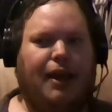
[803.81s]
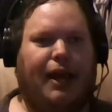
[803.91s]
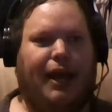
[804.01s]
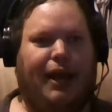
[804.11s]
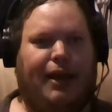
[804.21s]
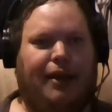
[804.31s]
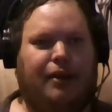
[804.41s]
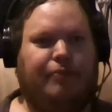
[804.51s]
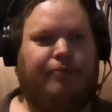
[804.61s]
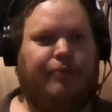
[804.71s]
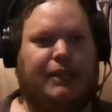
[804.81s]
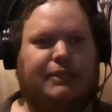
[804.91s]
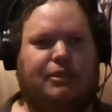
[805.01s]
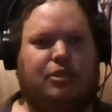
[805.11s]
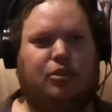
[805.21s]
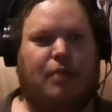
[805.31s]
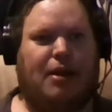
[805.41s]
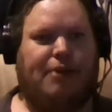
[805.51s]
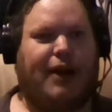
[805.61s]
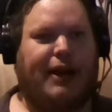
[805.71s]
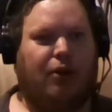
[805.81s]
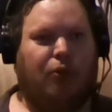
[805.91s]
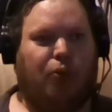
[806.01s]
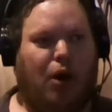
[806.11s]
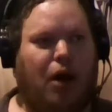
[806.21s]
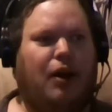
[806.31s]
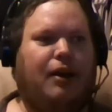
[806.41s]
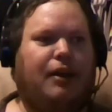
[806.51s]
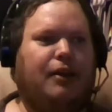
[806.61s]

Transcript: And I was doing my final walk